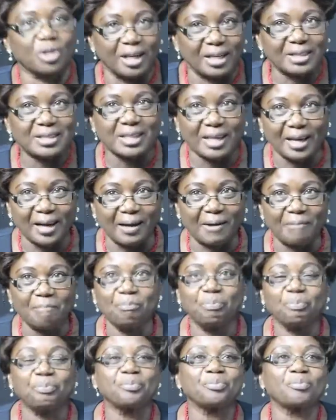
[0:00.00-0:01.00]
get a
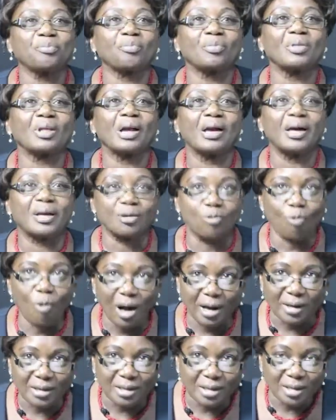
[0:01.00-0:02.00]

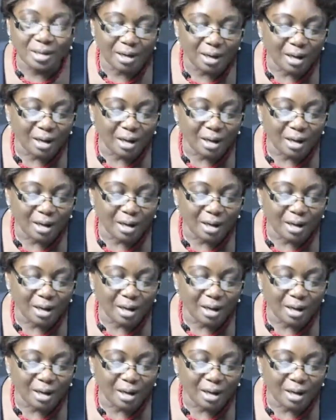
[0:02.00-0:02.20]
reward.